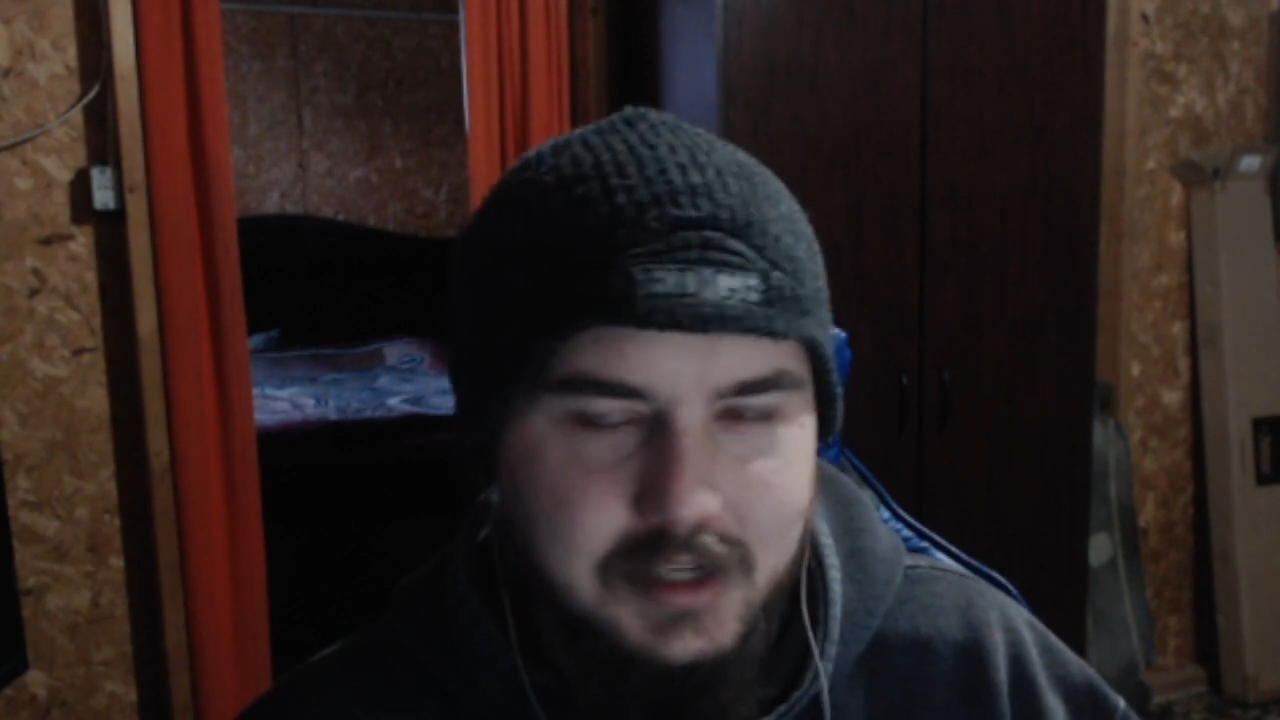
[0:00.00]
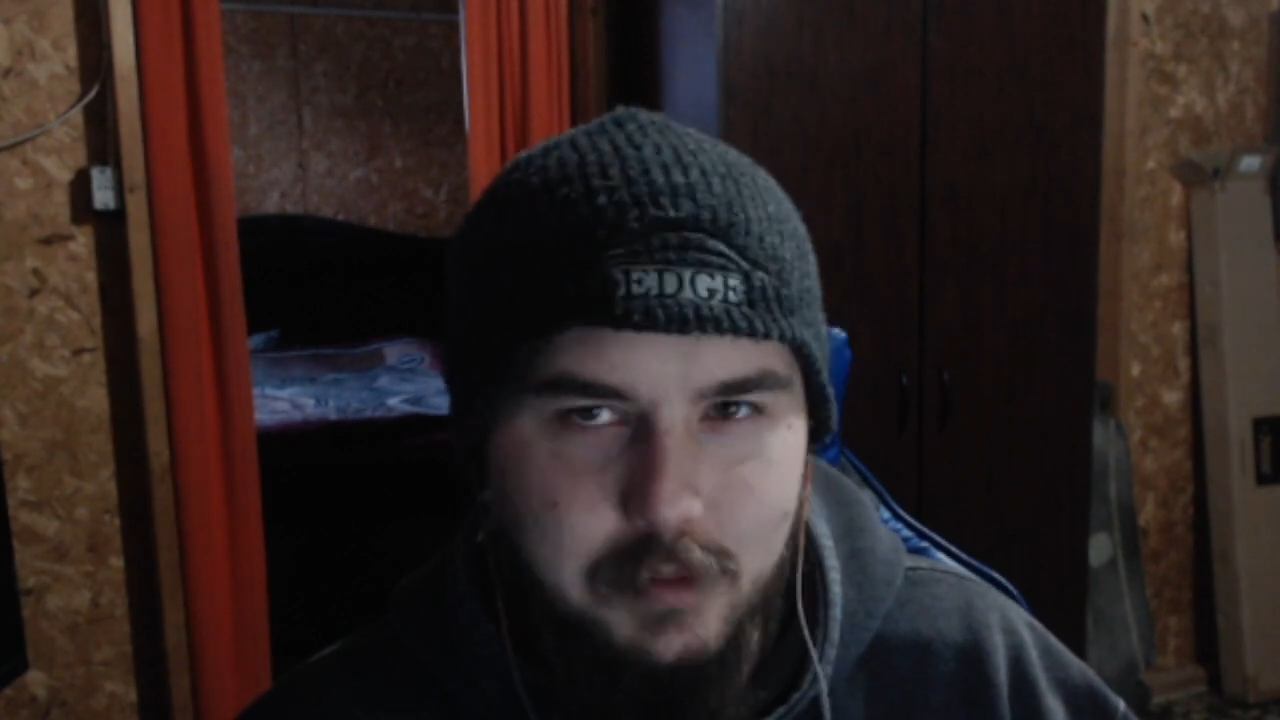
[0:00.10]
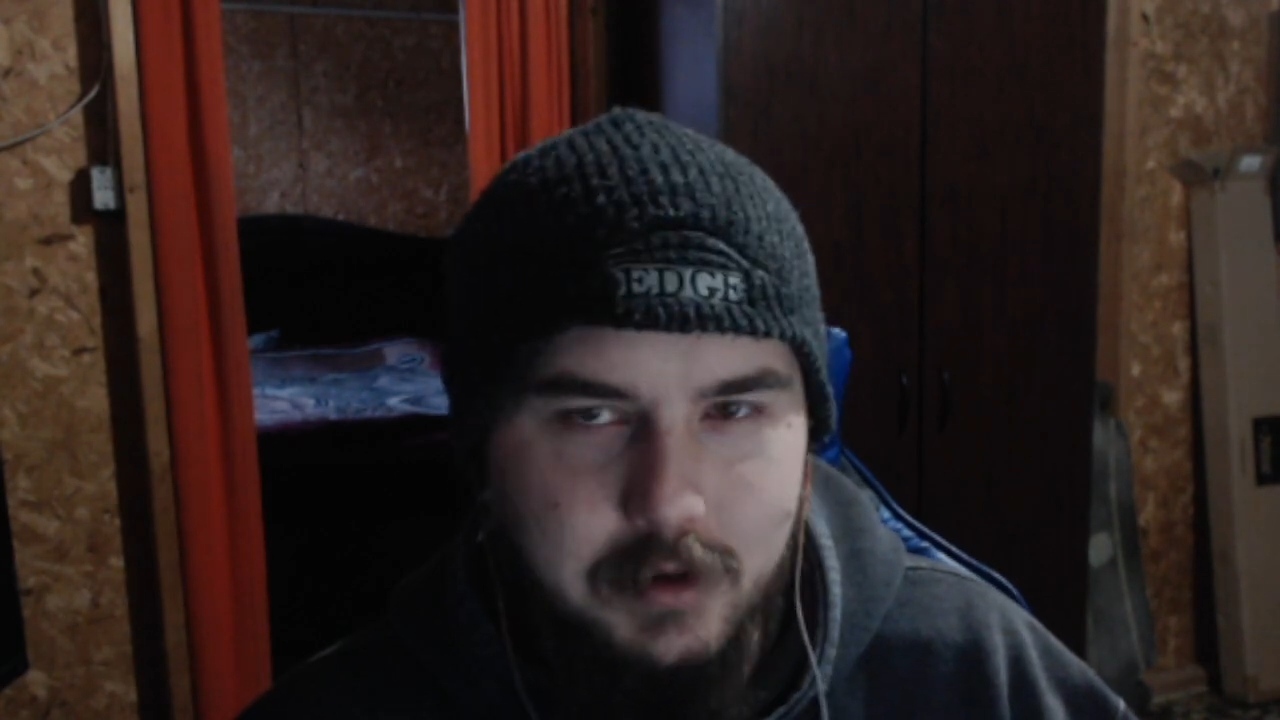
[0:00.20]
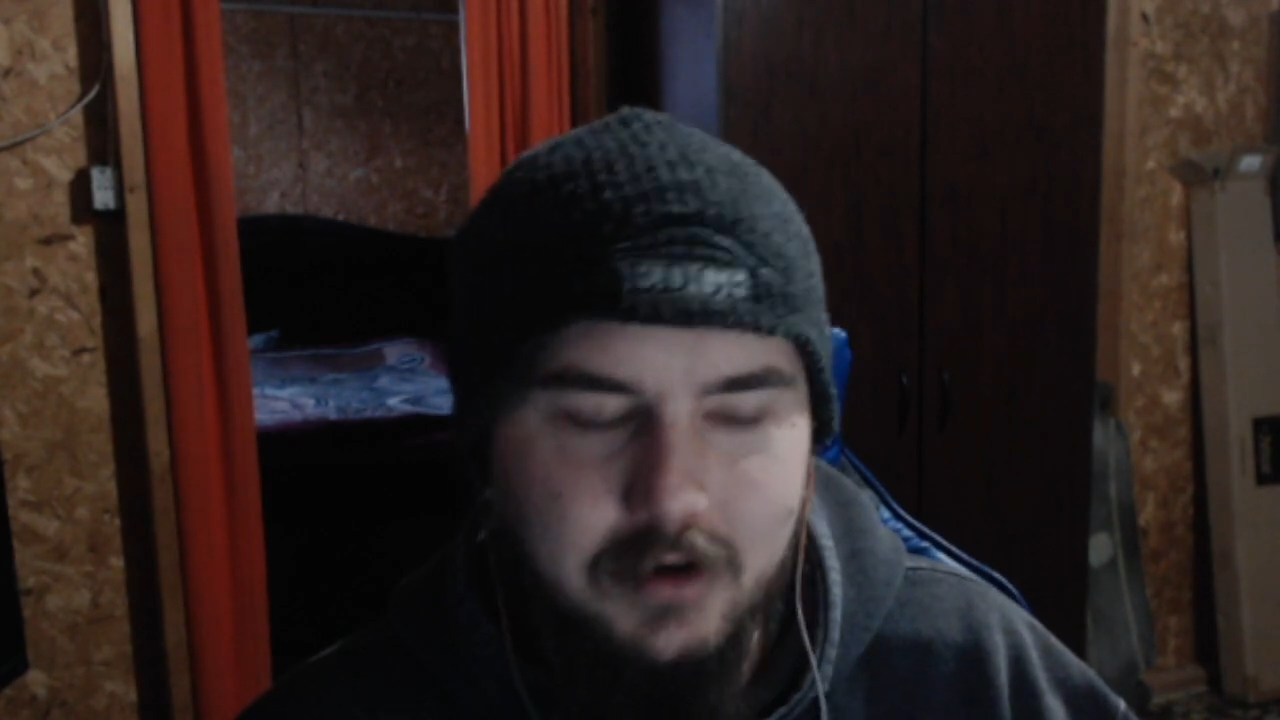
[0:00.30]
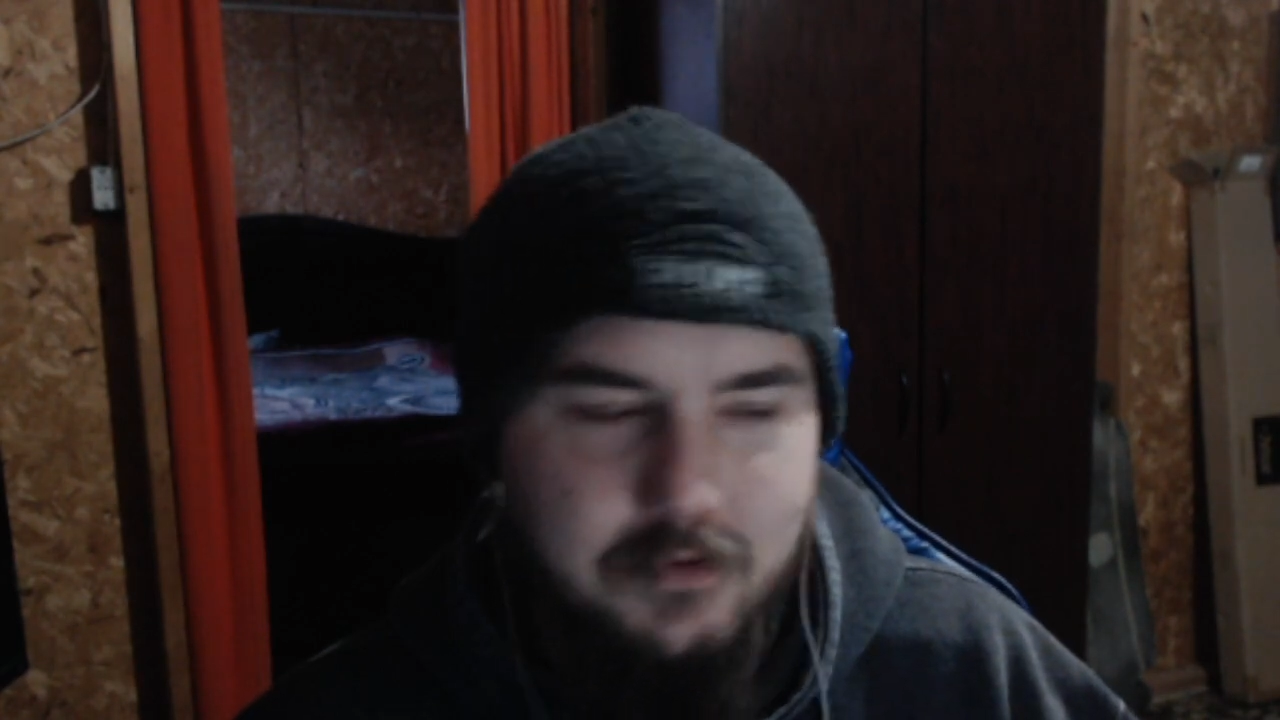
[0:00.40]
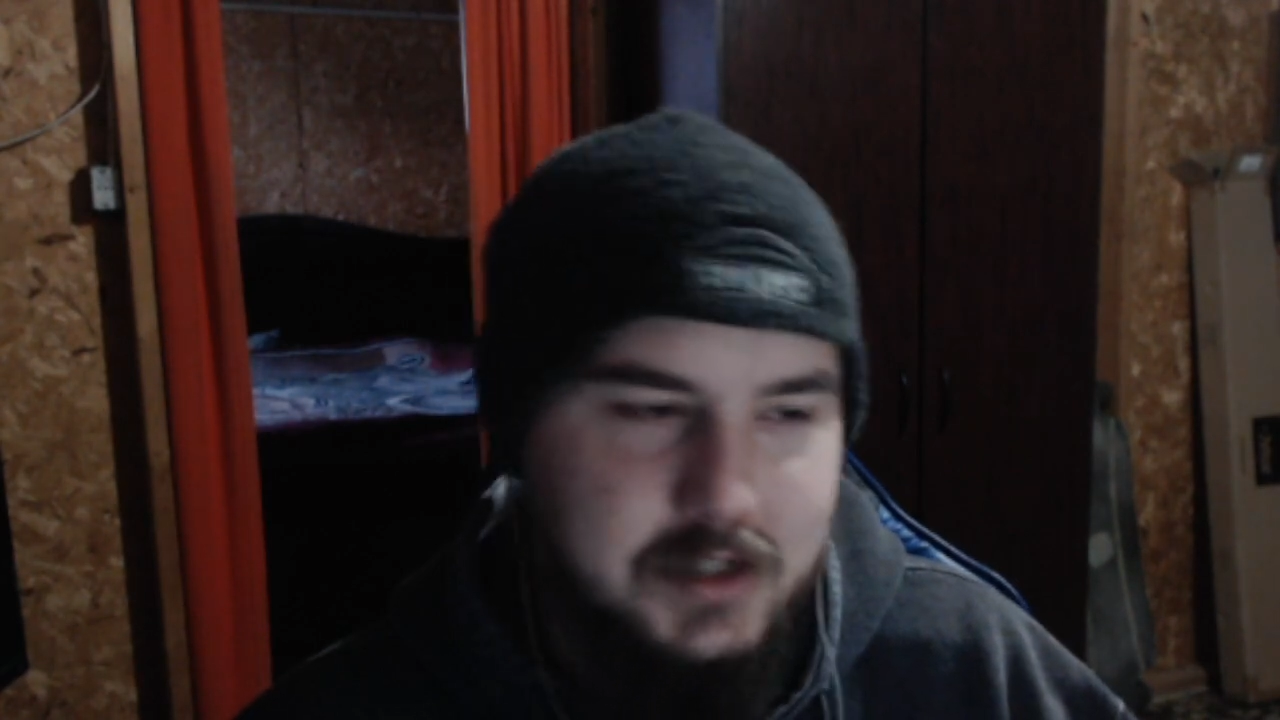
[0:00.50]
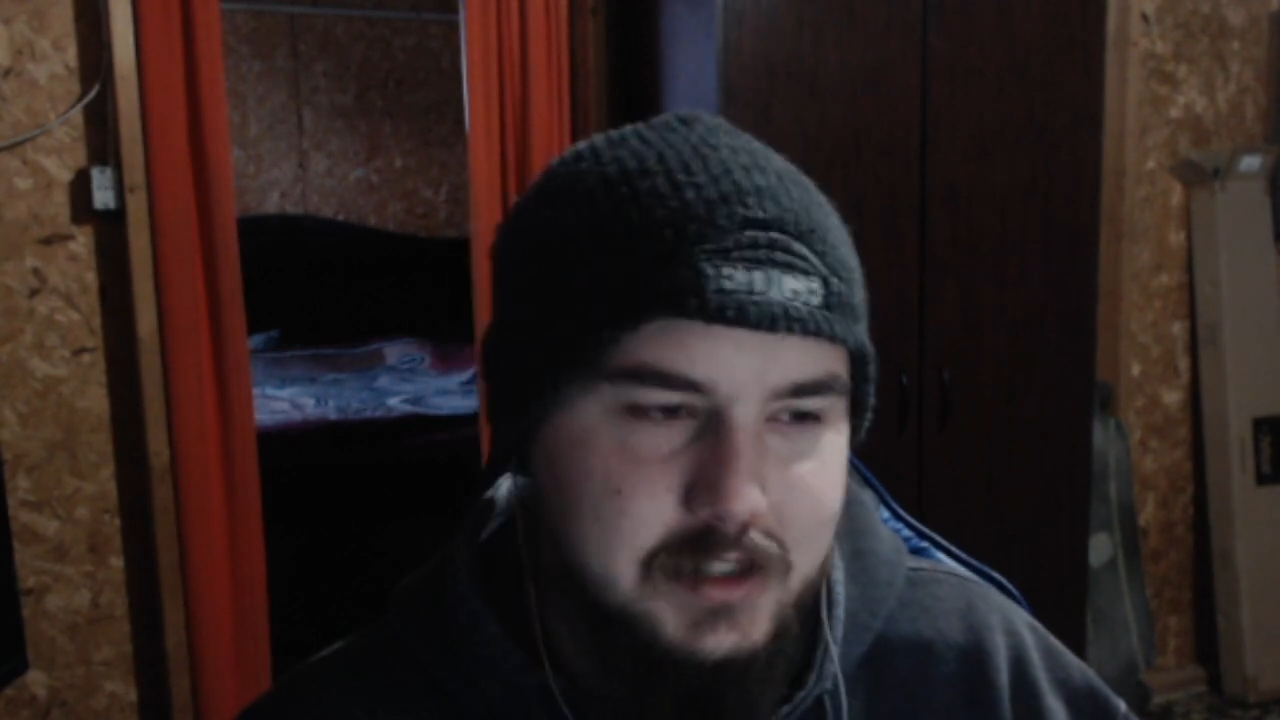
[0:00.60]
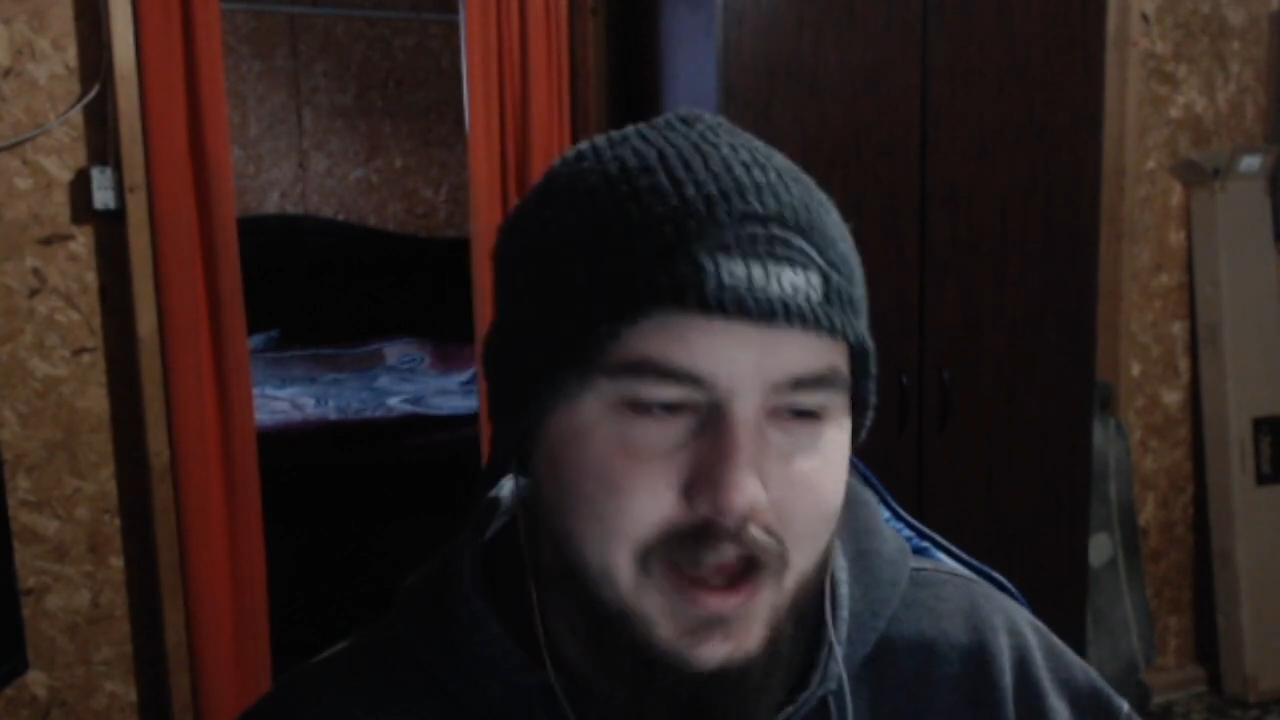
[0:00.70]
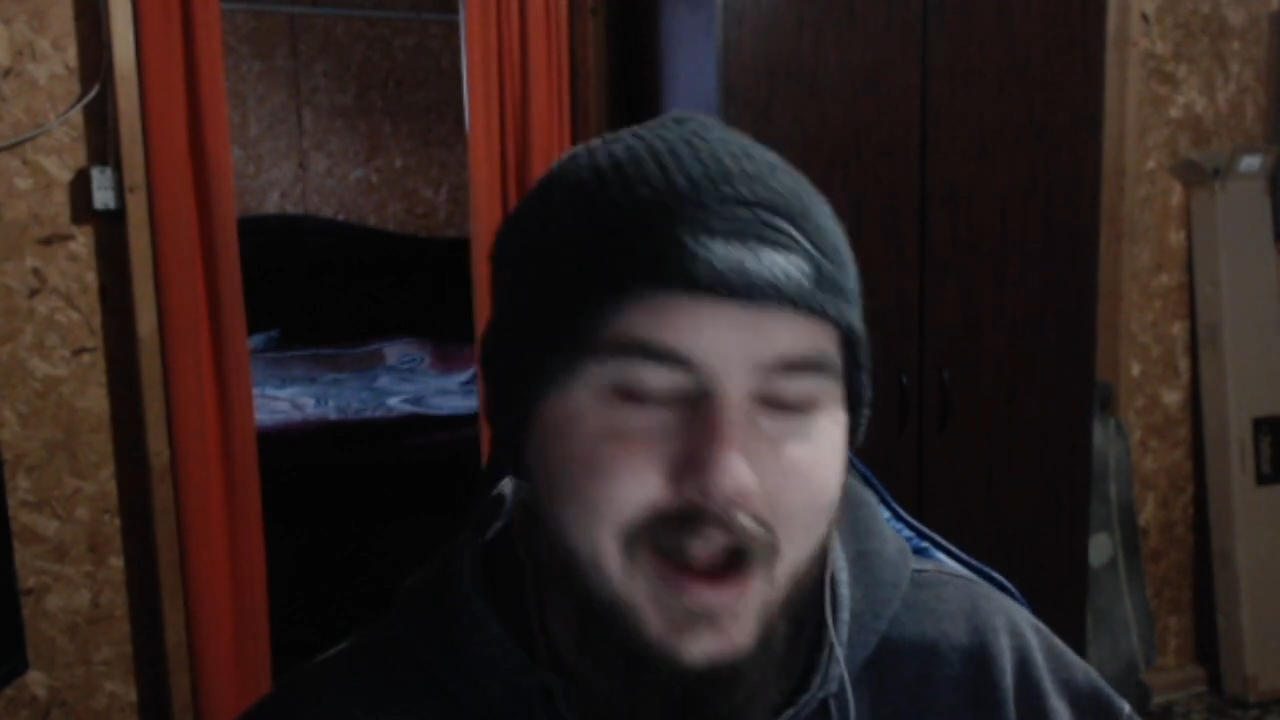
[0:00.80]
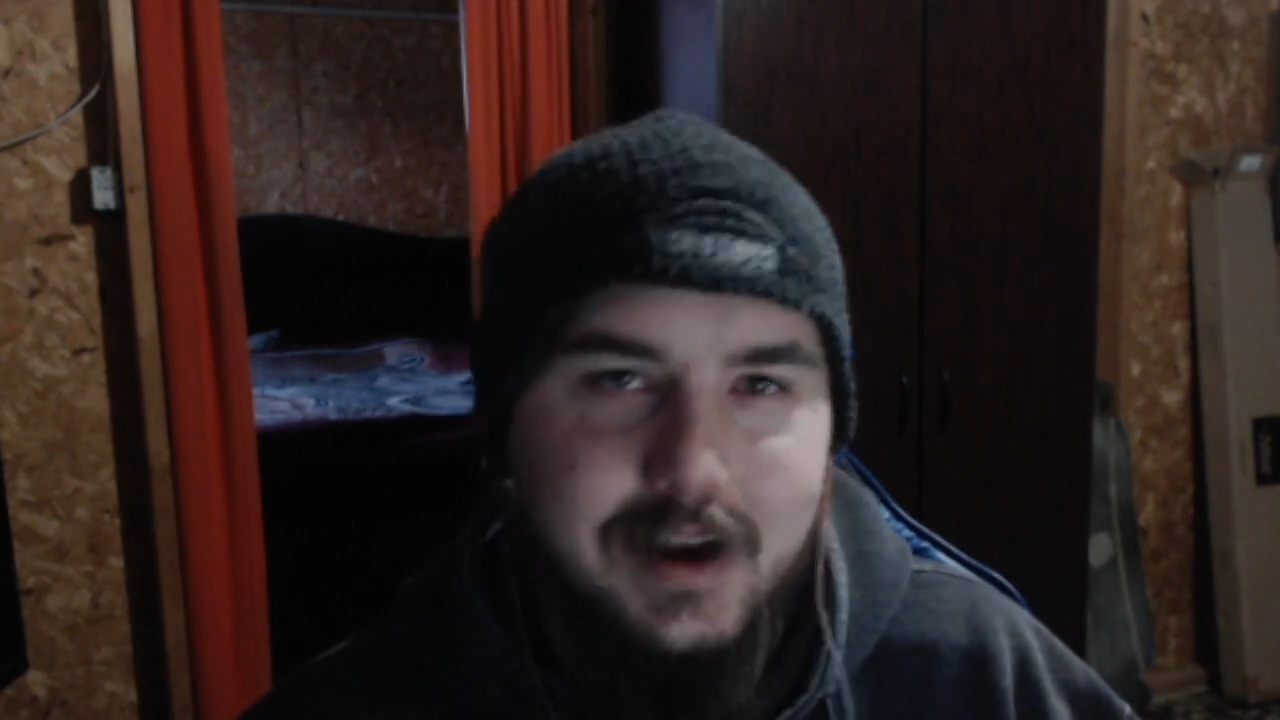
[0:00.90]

opinion versus that